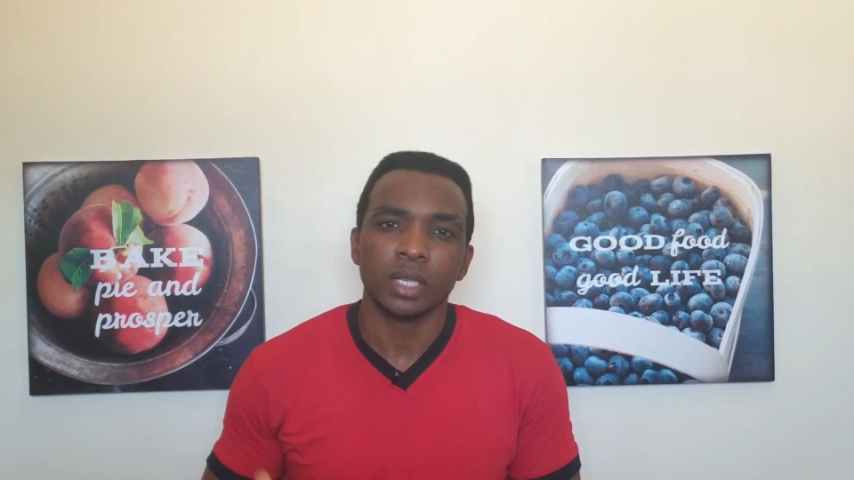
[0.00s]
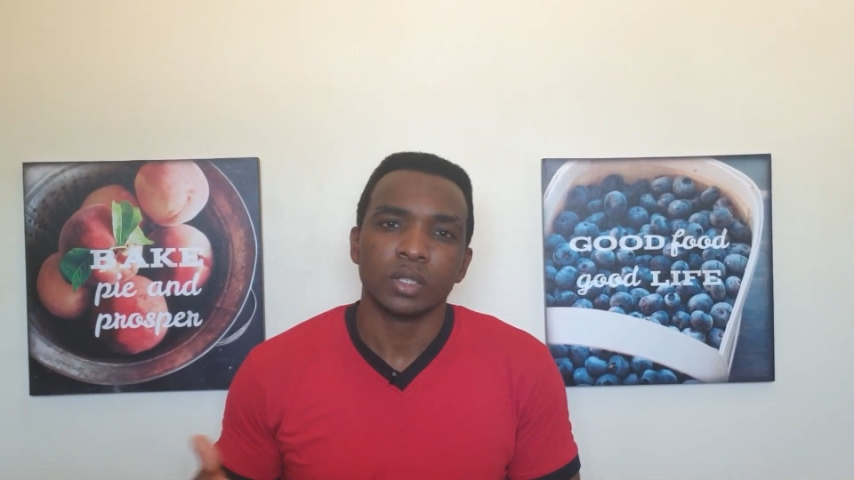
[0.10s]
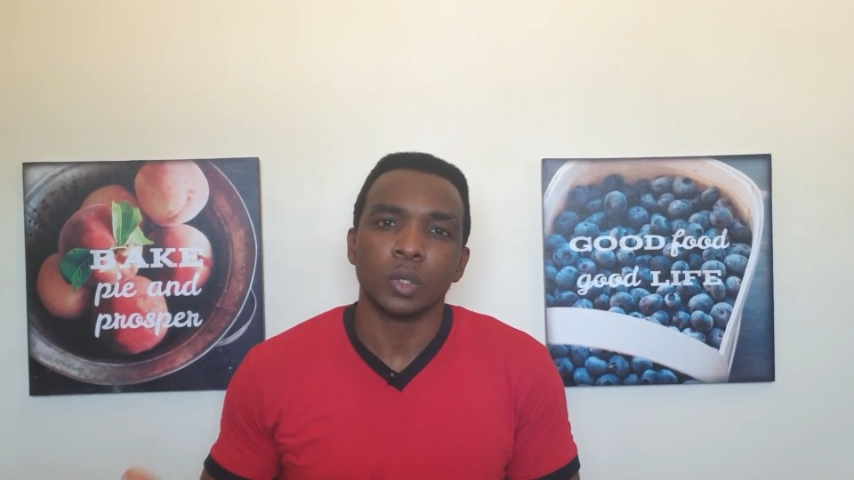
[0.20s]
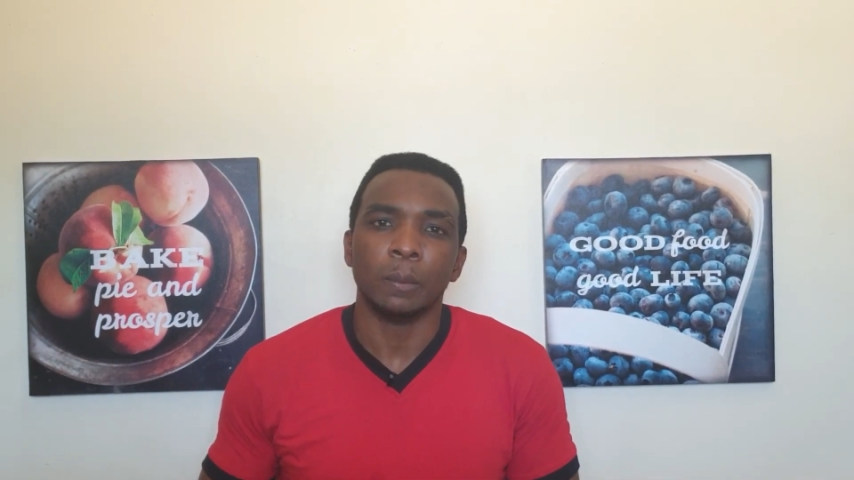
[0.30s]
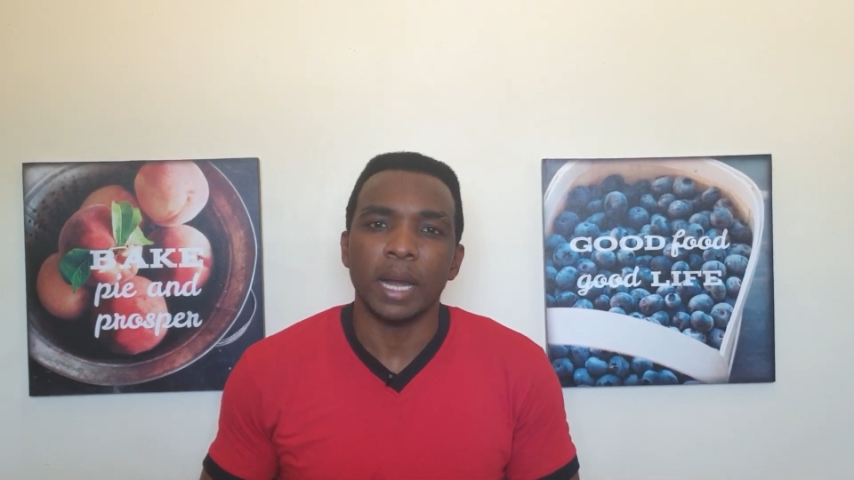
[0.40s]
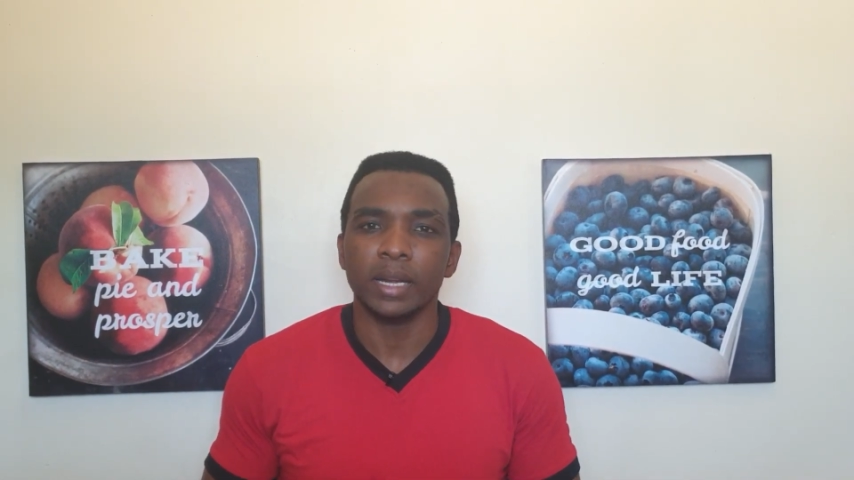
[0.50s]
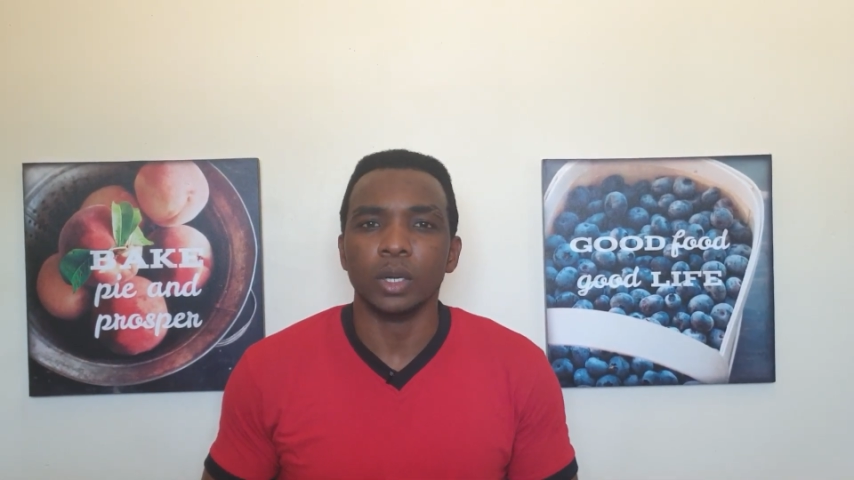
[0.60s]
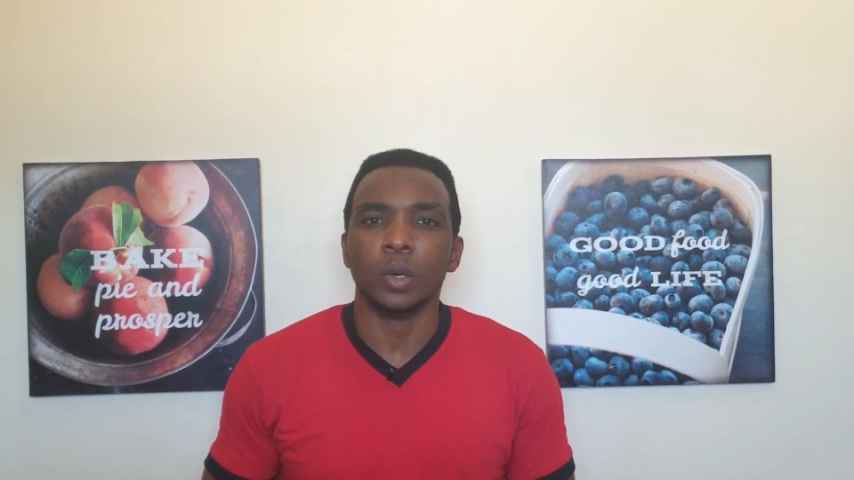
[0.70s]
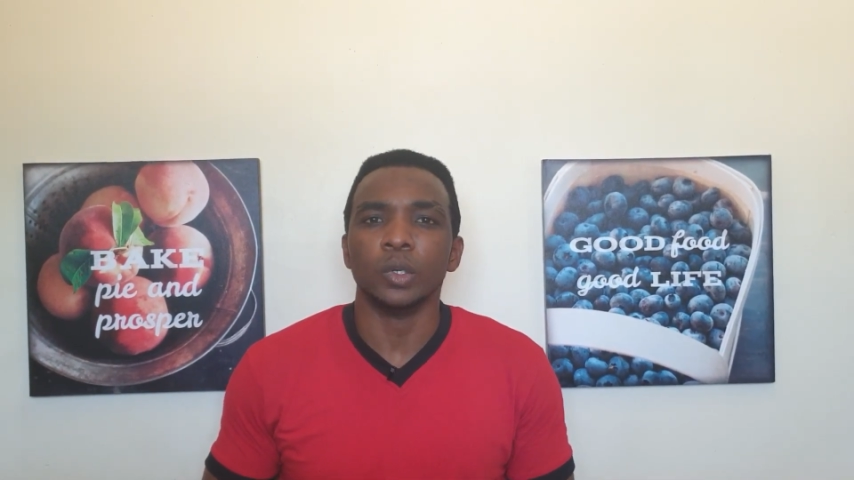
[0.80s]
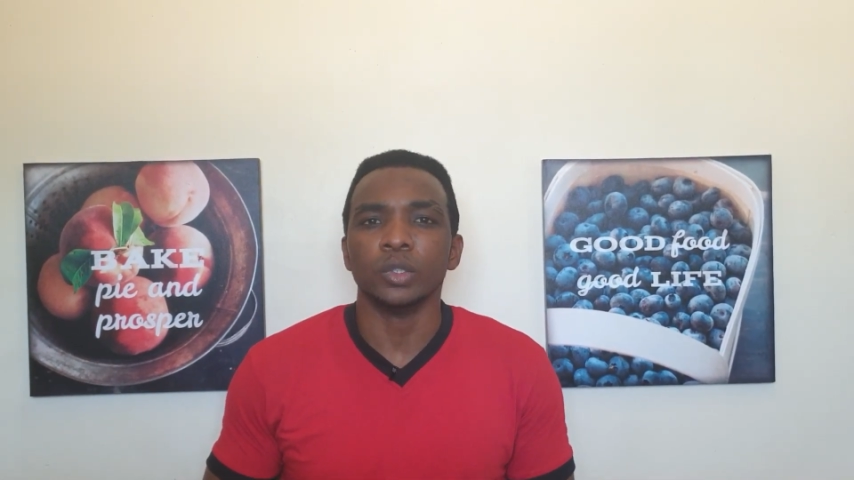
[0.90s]
So by
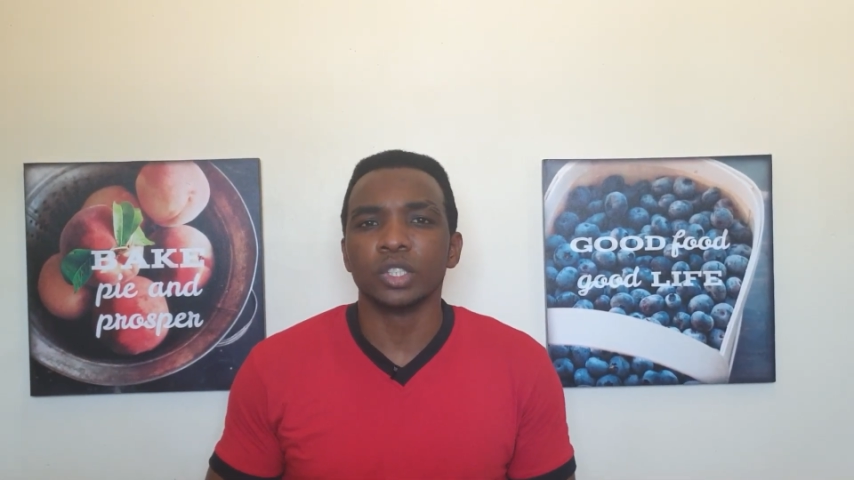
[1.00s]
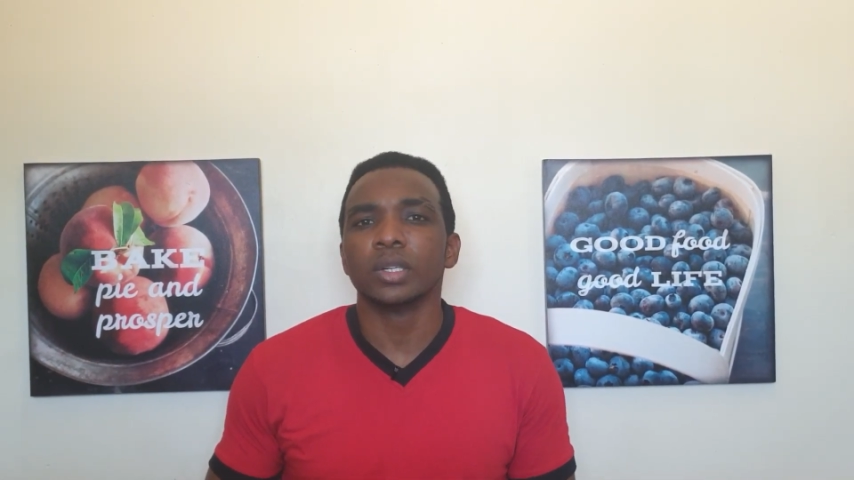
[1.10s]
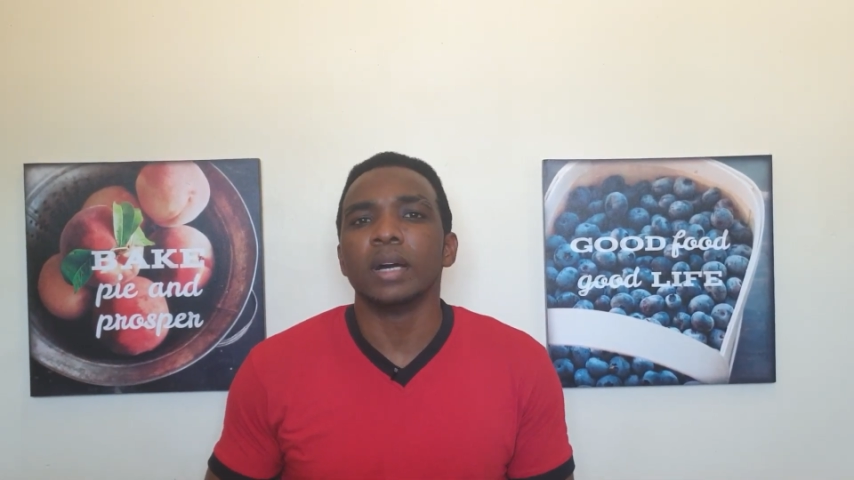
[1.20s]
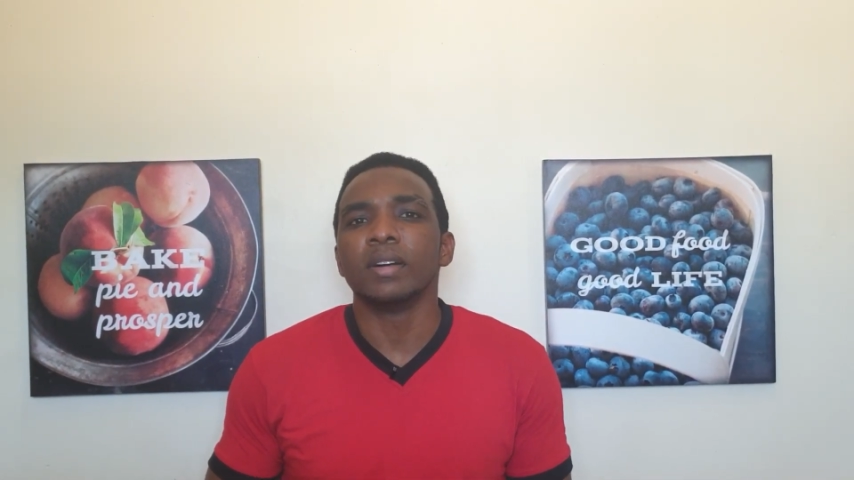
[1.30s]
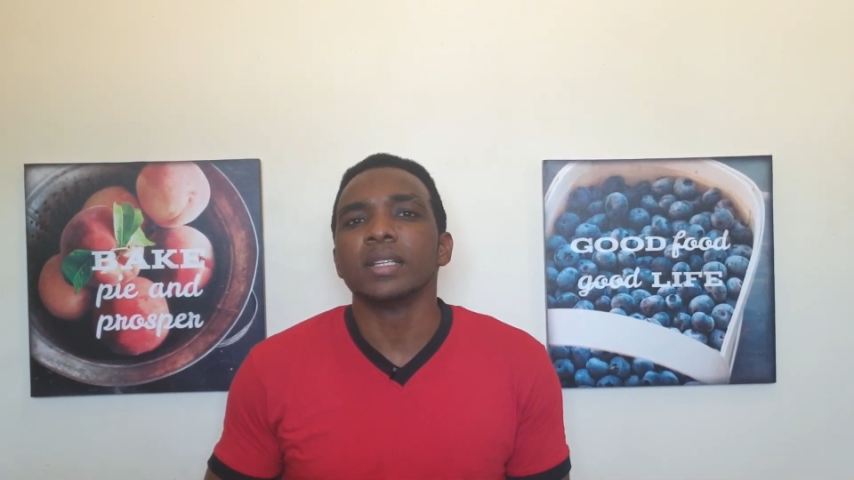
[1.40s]
now, you should have a